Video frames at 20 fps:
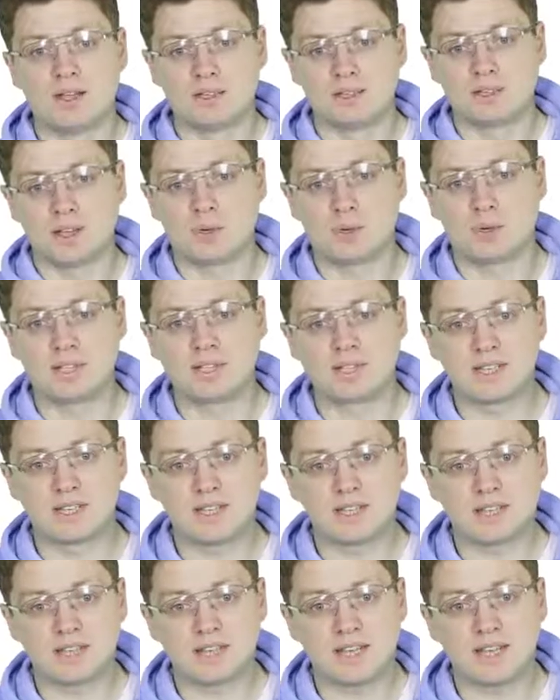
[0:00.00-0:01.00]
So in
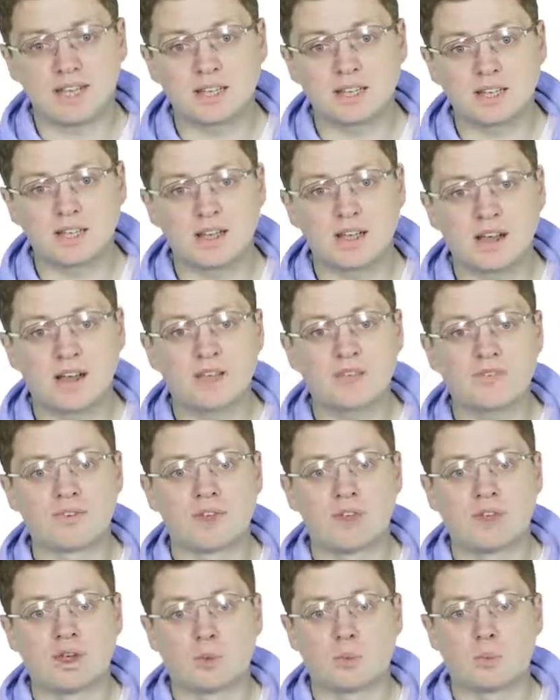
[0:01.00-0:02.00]
this second half
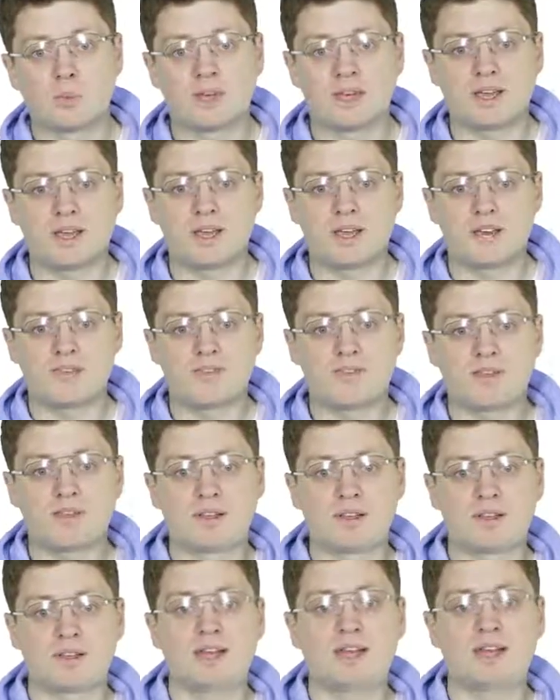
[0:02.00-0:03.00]
we have
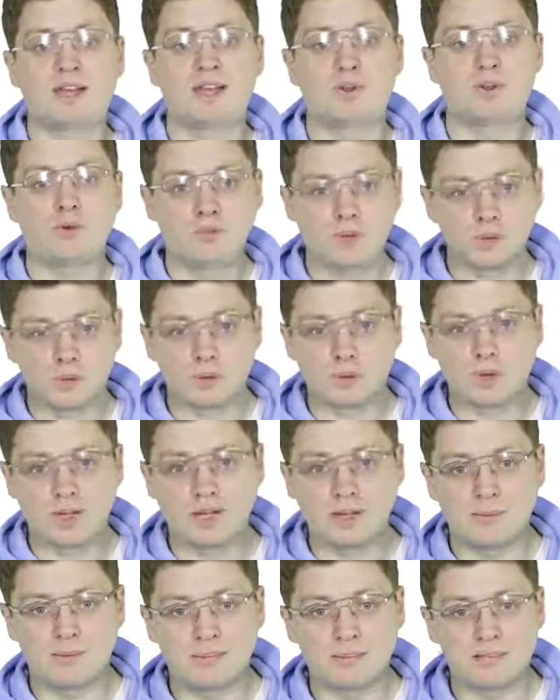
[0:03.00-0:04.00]
n over 2
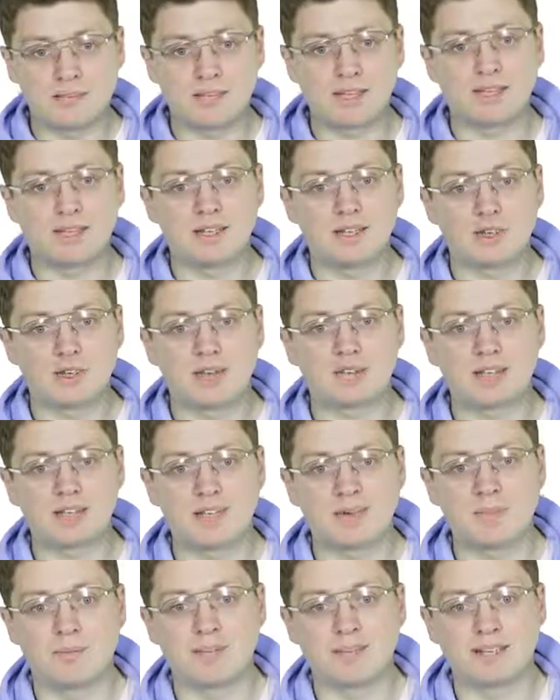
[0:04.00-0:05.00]
elements, and each of
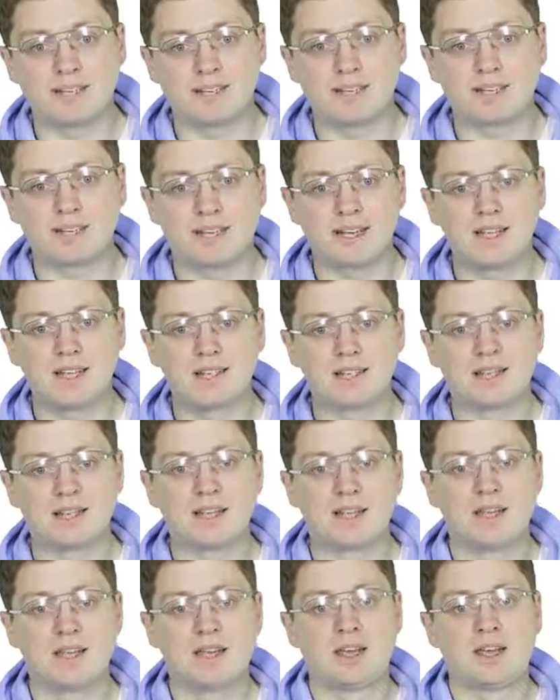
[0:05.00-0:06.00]
them is at
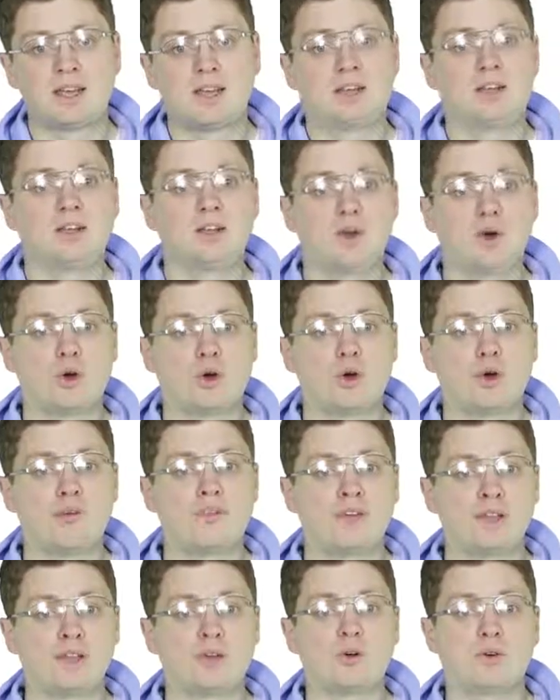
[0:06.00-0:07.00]
least log
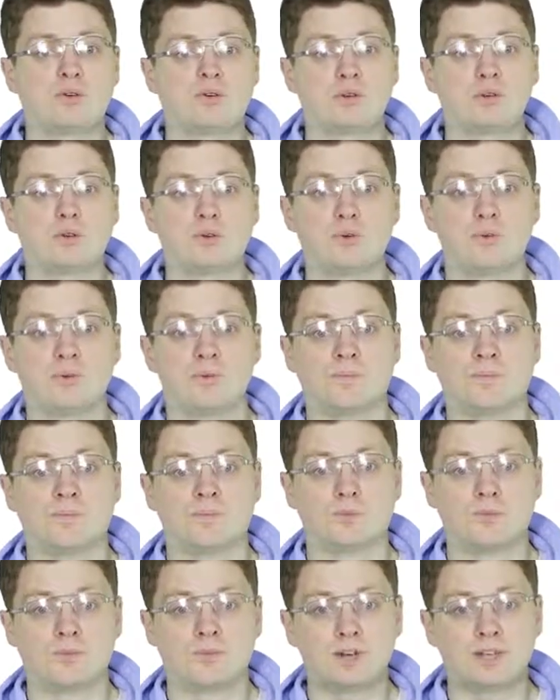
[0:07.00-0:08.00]
of n over 2.
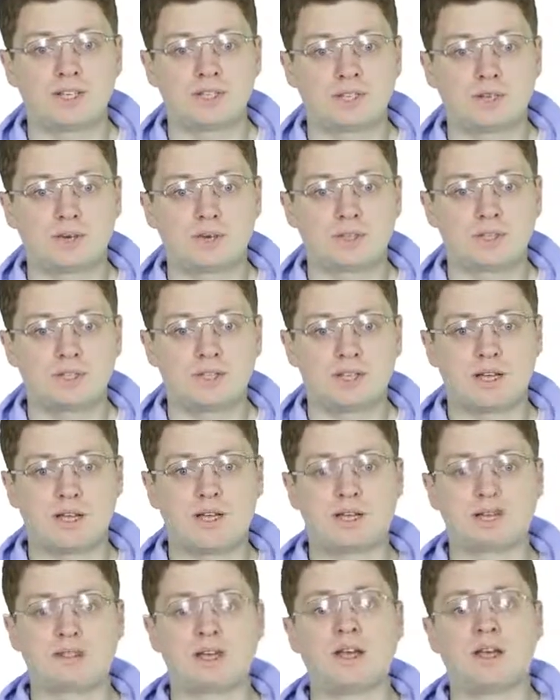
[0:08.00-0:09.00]
Right? So these
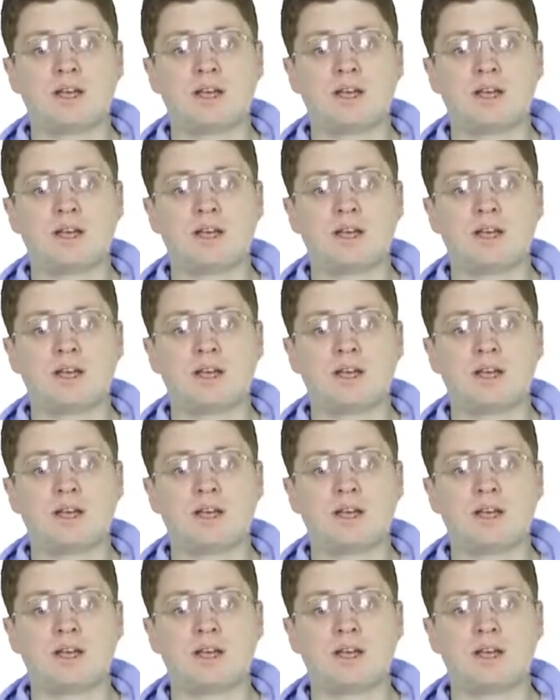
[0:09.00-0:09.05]
are